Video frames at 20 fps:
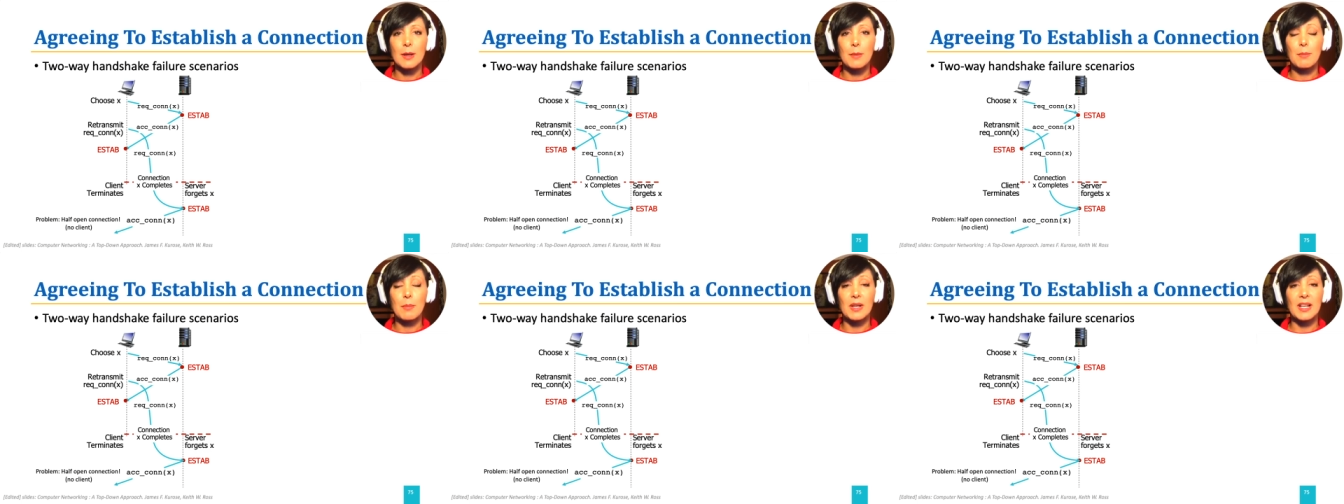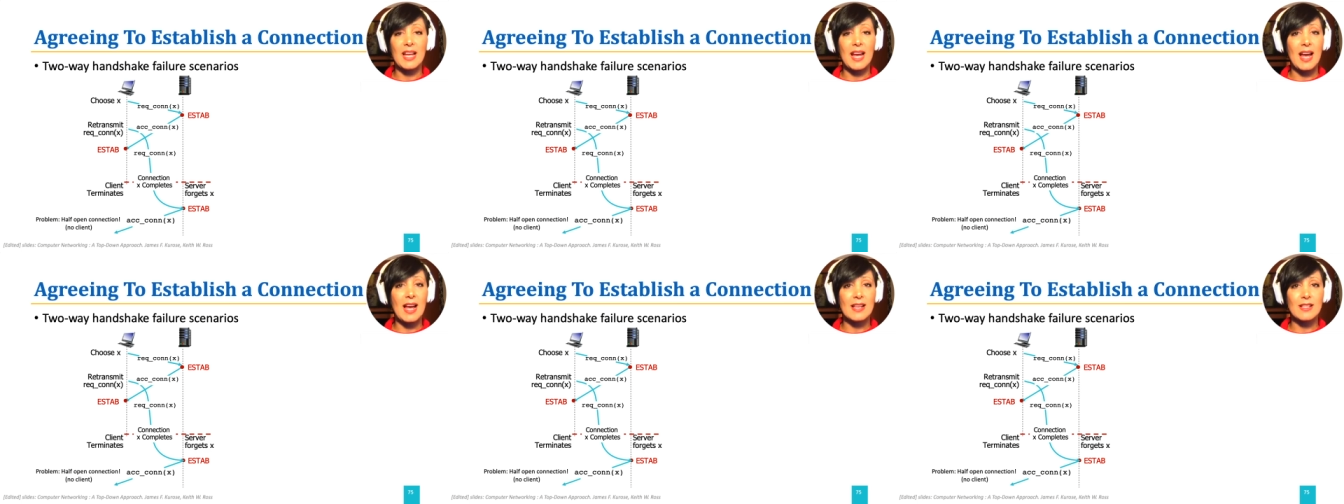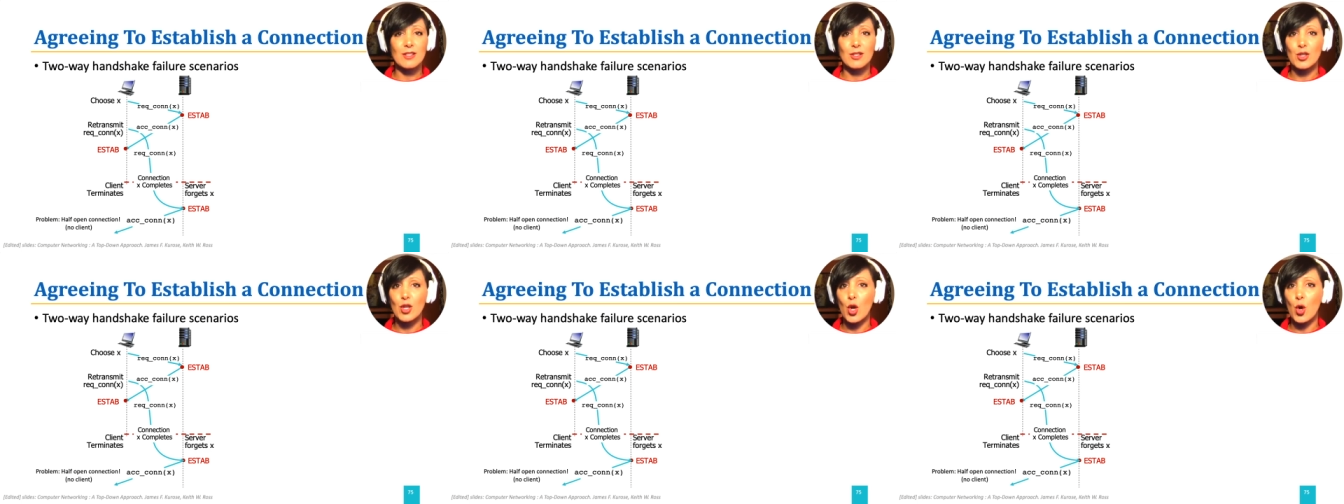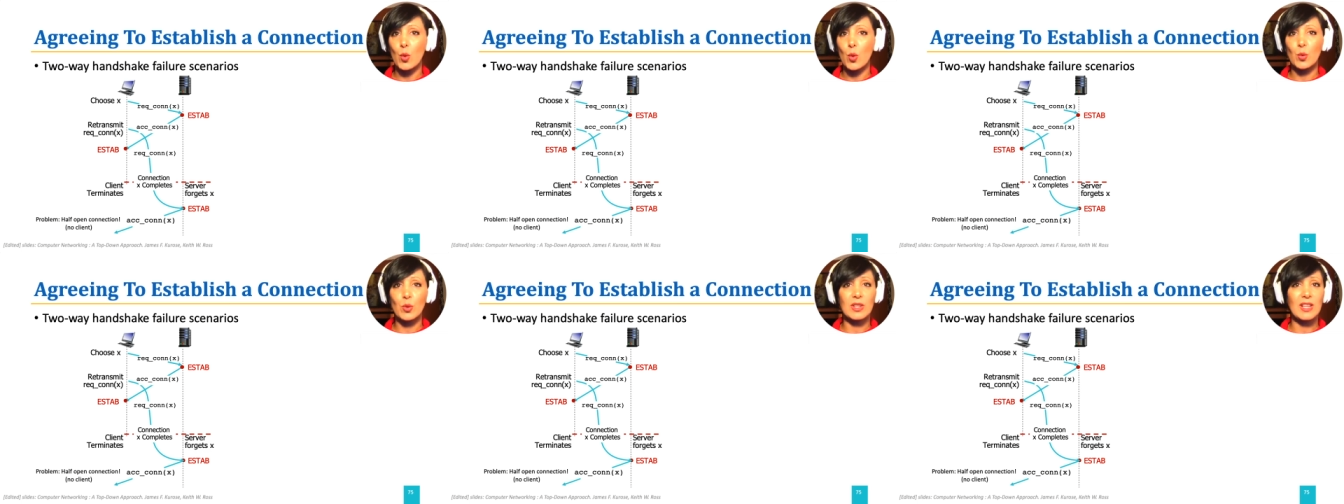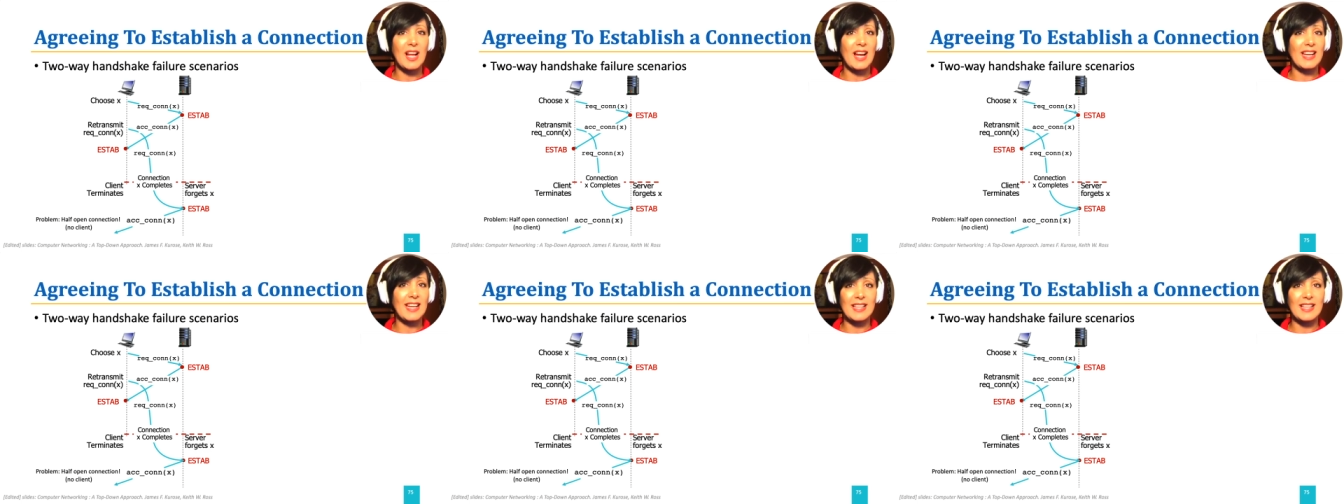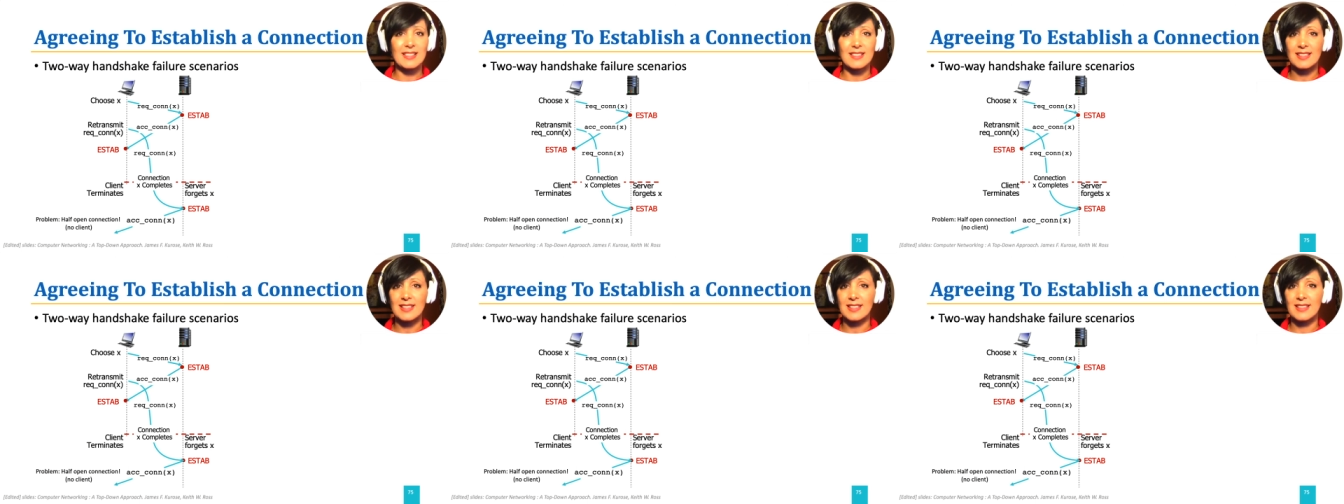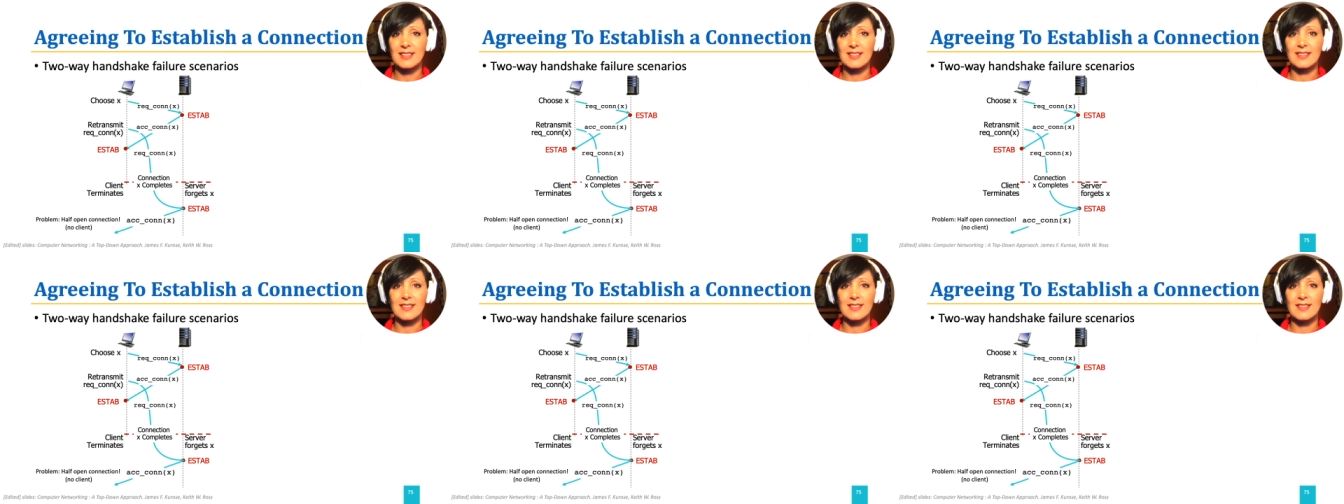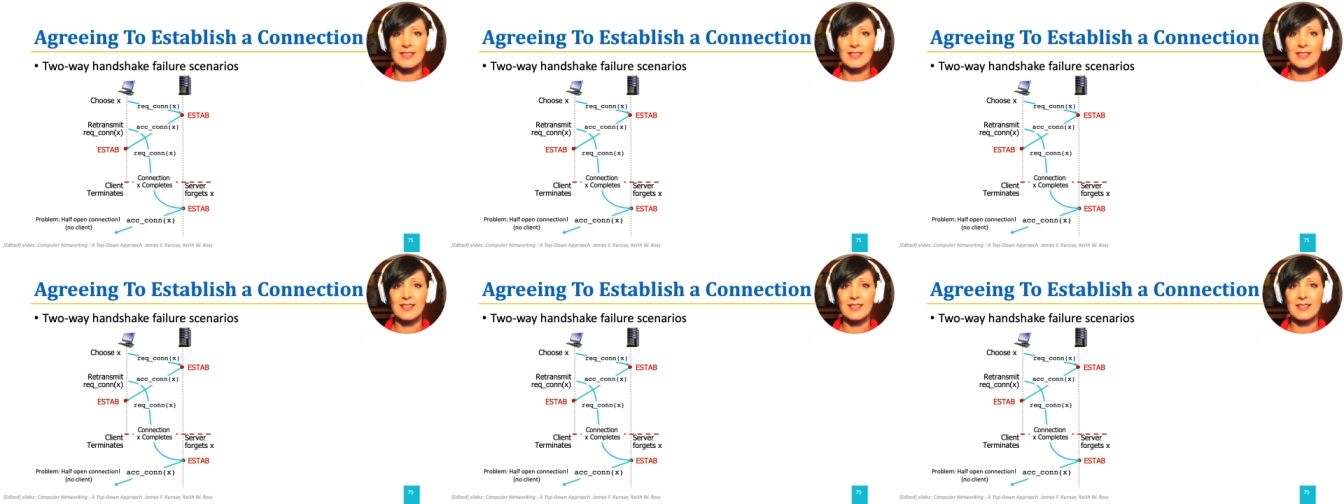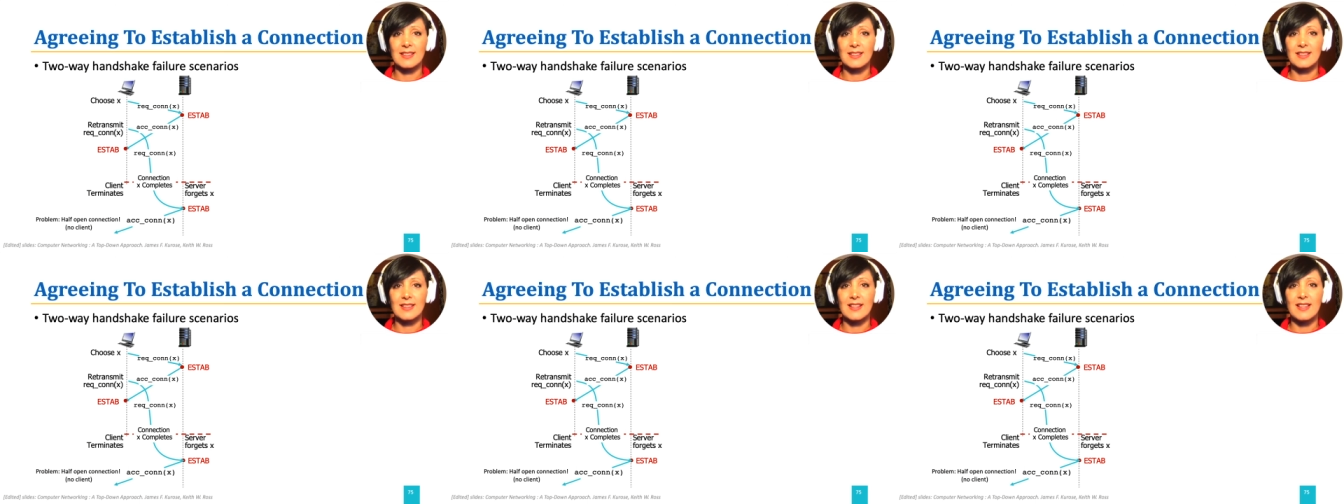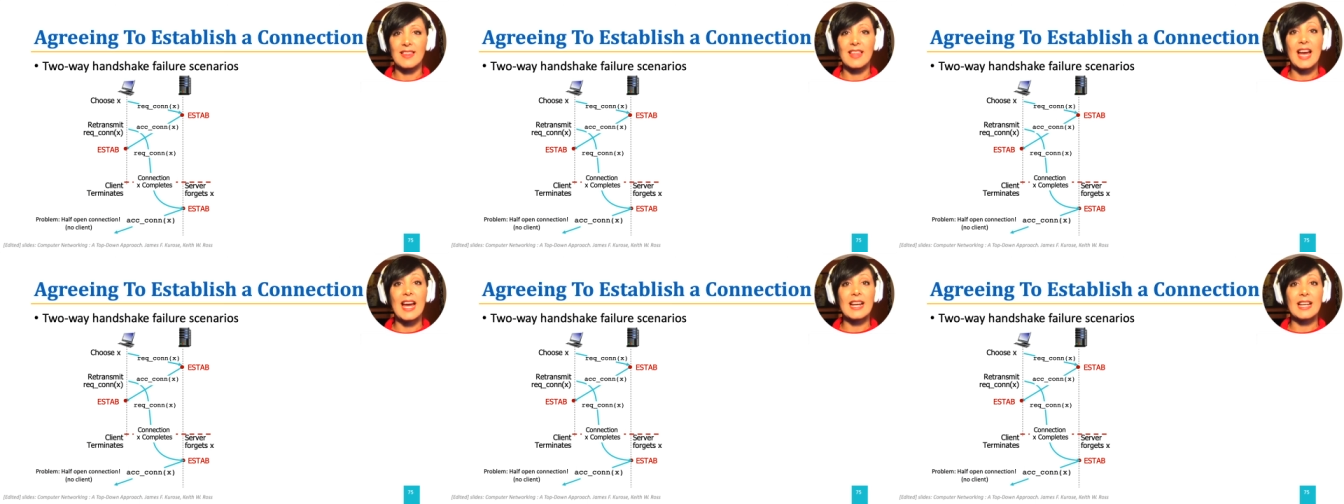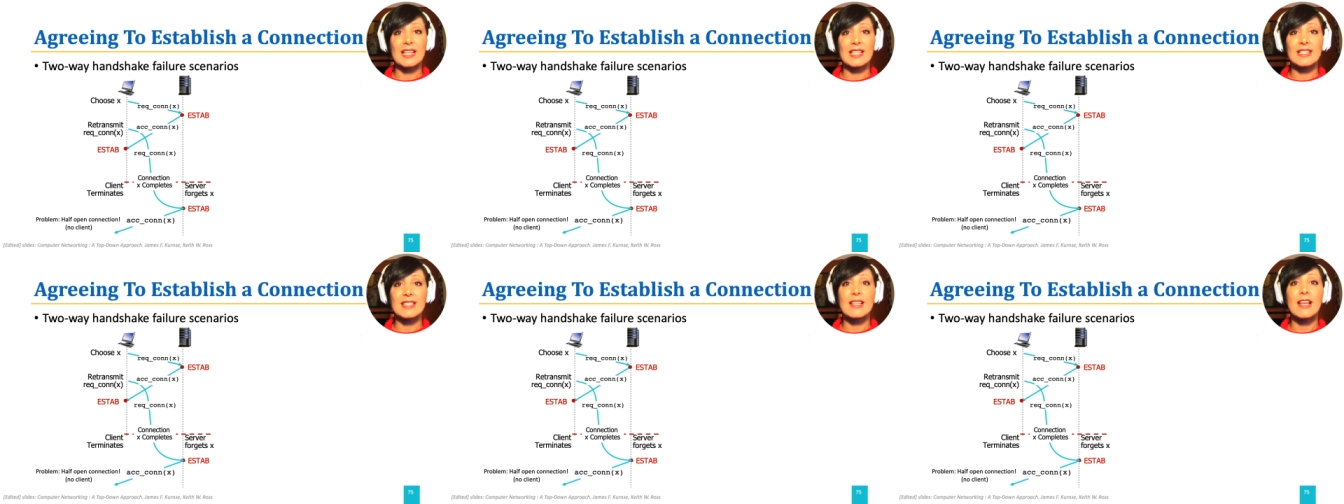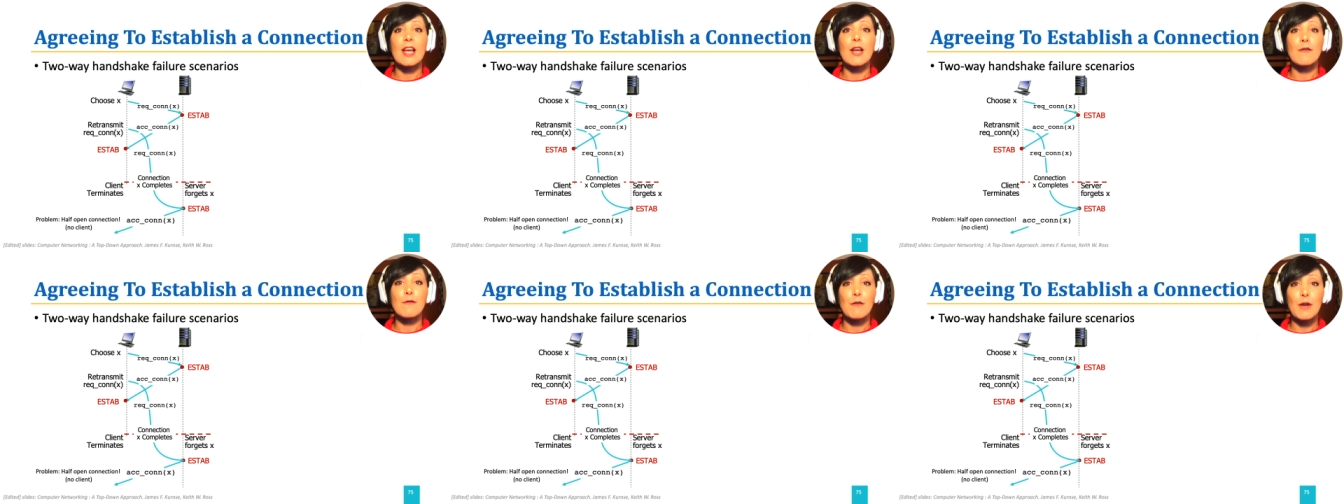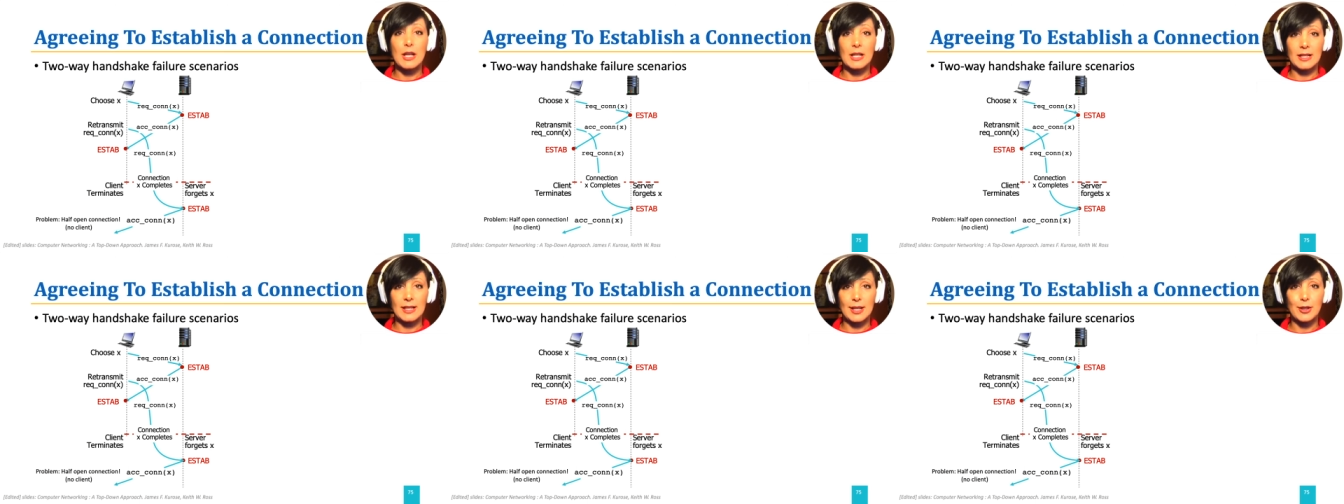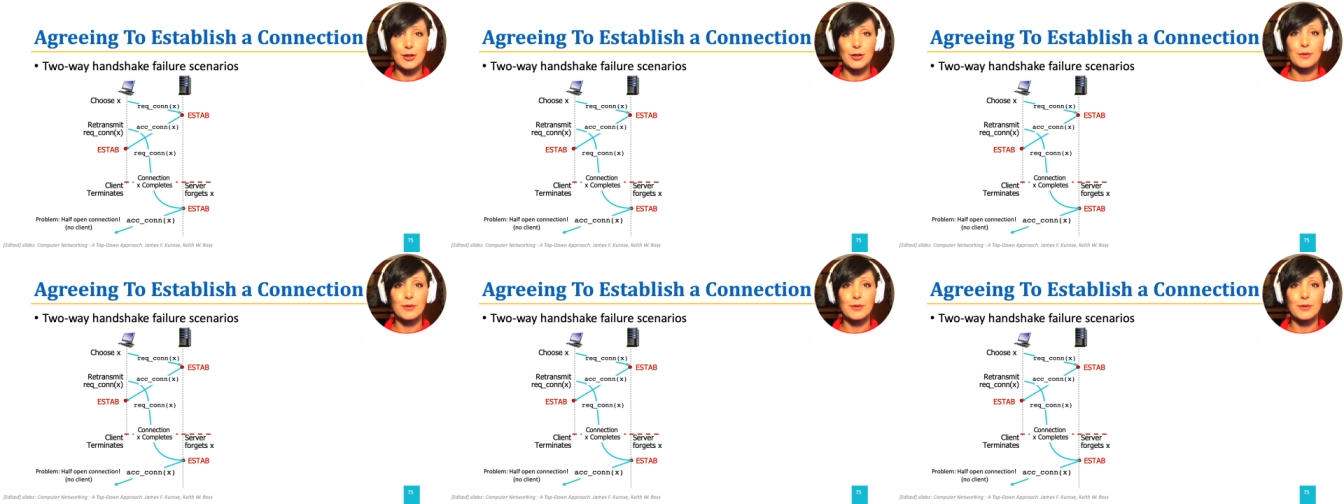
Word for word: but has no client. That is a failure.